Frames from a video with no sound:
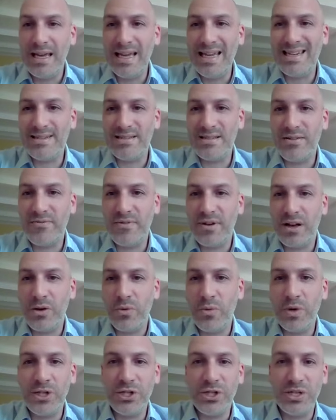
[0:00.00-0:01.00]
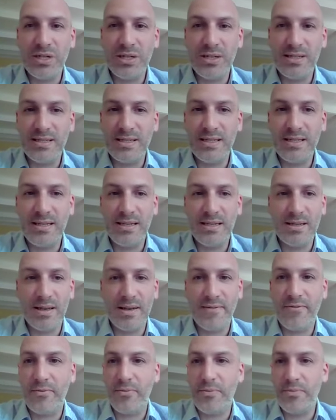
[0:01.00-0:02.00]
identify which cities
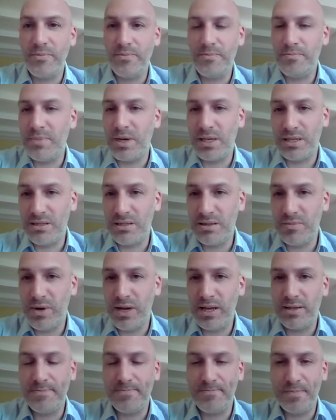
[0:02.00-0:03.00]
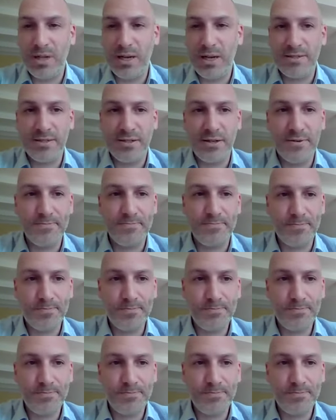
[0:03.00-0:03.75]
have participated last year.